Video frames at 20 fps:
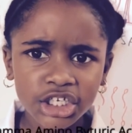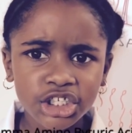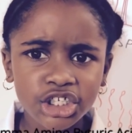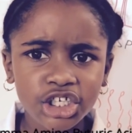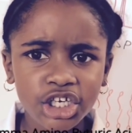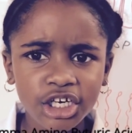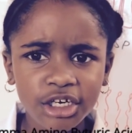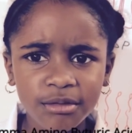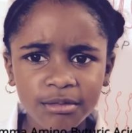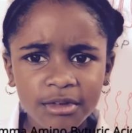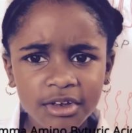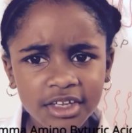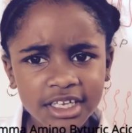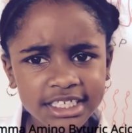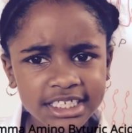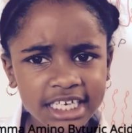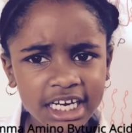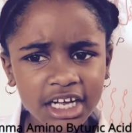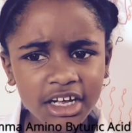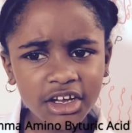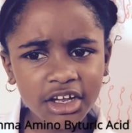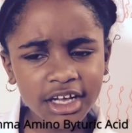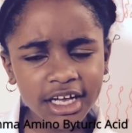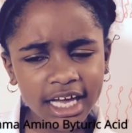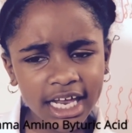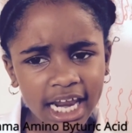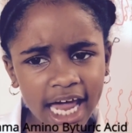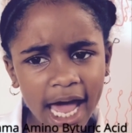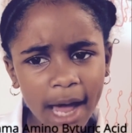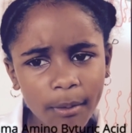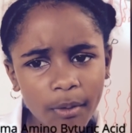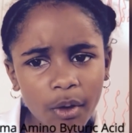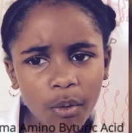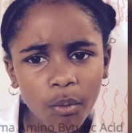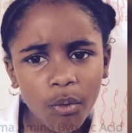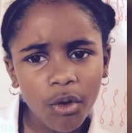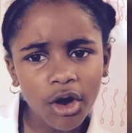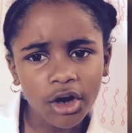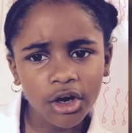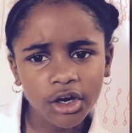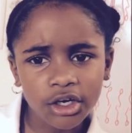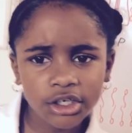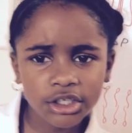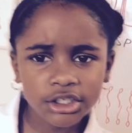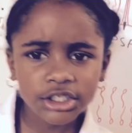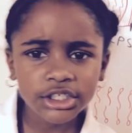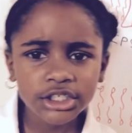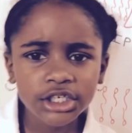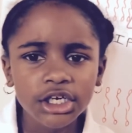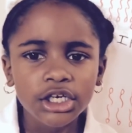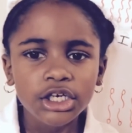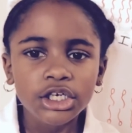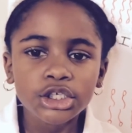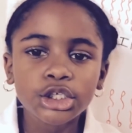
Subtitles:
So, let's take a look at how it works.